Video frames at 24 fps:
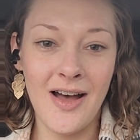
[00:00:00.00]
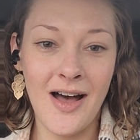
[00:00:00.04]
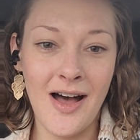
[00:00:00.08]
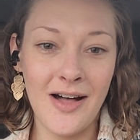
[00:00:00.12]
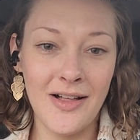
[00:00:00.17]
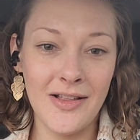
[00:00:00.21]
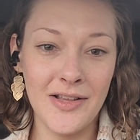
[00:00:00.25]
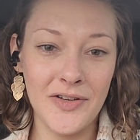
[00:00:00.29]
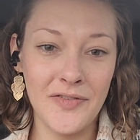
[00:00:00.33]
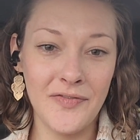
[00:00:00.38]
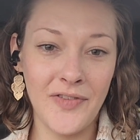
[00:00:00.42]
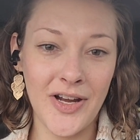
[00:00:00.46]

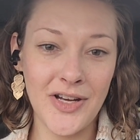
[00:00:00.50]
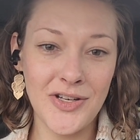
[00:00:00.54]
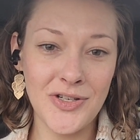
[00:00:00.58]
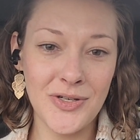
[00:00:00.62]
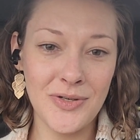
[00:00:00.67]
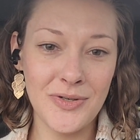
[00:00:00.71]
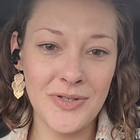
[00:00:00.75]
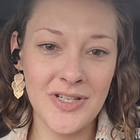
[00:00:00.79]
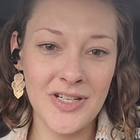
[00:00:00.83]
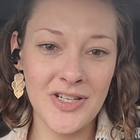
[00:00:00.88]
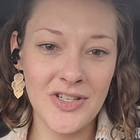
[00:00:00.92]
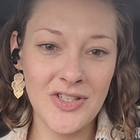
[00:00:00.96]
I'll invite
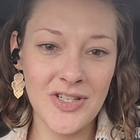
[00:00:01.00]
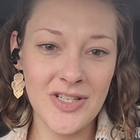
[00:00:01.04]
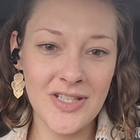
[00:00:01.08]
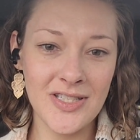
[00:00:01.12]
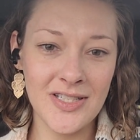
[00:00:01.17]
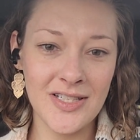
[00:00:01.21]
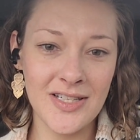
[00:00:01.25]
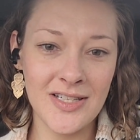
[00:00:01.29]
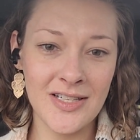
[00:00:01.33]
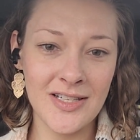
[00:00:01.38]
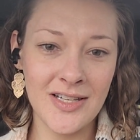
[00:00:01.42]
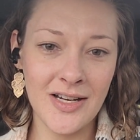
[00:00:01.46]
you to
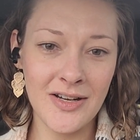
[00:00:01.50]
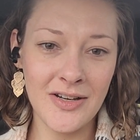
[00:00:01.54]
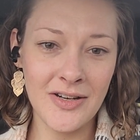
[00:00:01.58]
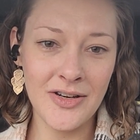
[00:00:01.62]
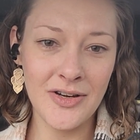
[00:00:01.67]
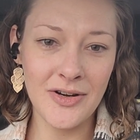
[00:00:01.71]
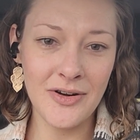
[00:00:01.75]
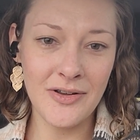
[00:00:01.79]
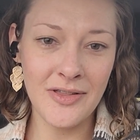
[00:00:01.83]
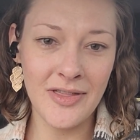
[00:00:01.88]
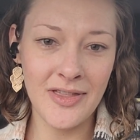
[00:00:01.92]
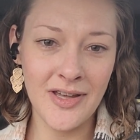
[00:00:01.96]
just tuck
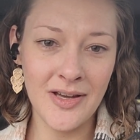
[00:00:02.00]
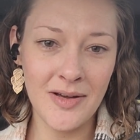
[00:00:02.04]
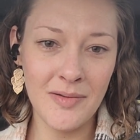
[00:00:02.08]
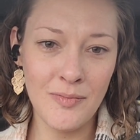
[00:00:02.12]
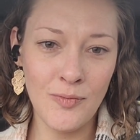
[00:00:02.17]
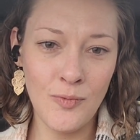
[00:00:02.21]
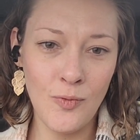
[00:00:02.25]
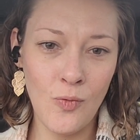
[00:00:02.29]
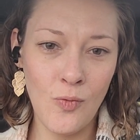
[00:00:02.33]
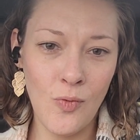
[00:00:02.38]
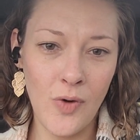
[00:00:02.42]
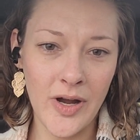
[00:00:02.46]
your
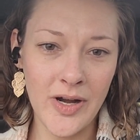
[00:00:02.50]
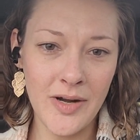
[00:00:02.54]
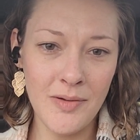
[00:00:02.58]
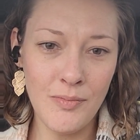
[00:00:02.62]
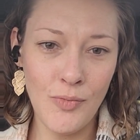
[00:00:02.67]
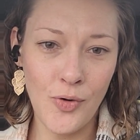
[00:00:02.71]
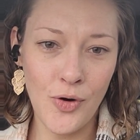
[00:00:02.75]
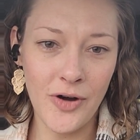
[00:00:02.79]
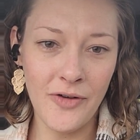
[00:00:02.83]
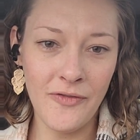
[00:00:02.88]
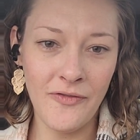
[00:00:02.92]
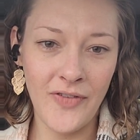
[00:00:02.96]
thumb one
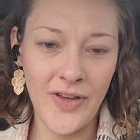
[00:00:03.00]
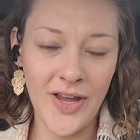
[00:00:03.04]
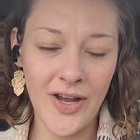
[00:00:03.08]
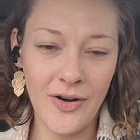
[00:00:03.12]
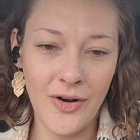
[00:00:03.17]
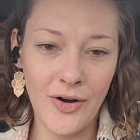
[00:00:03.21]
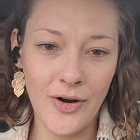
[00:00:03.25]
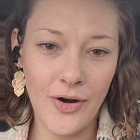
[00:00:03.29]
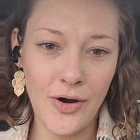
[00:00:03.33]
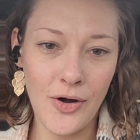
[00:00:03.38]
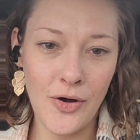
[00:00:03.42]
more finger